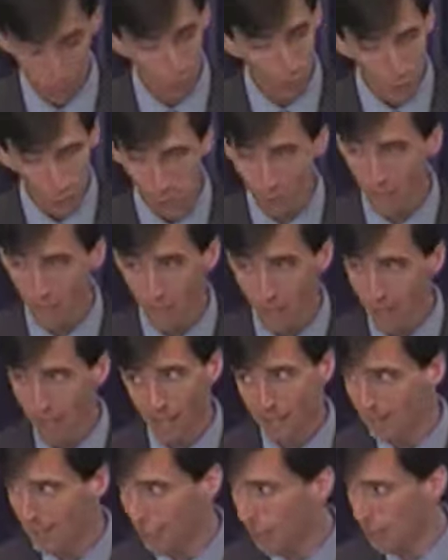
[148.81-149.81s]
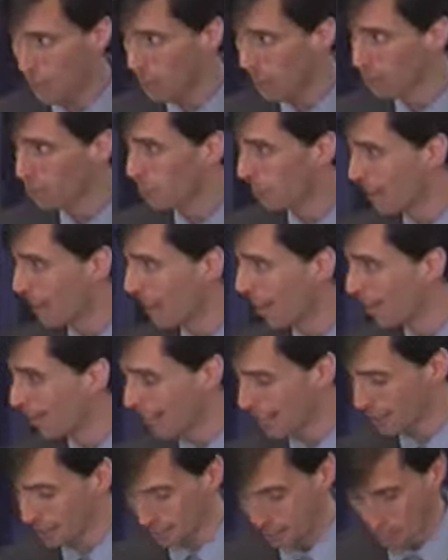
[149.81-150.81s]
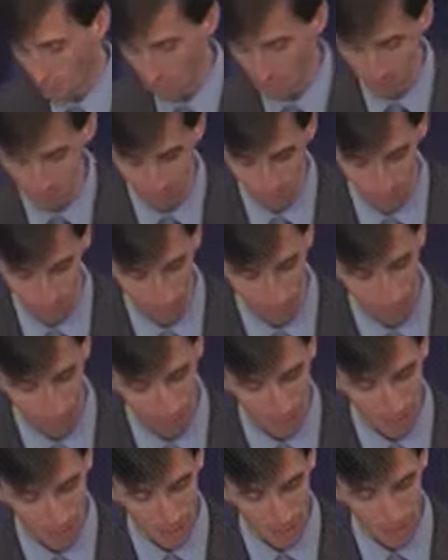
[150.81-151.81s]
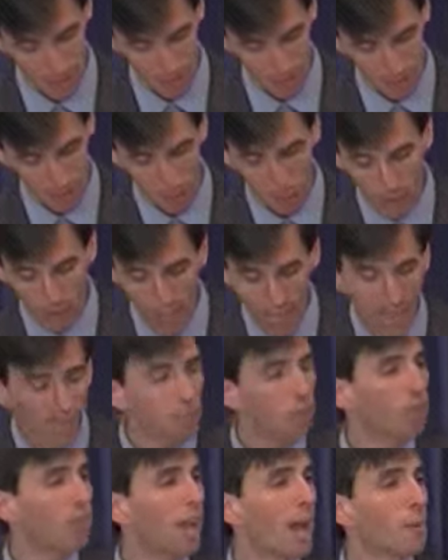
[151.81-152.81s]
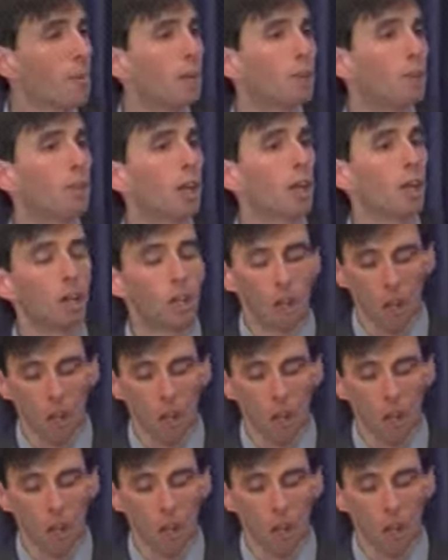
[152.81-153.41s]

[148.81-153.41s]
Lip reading: There's no denying the cupboard is bare at the moment. But we can establish a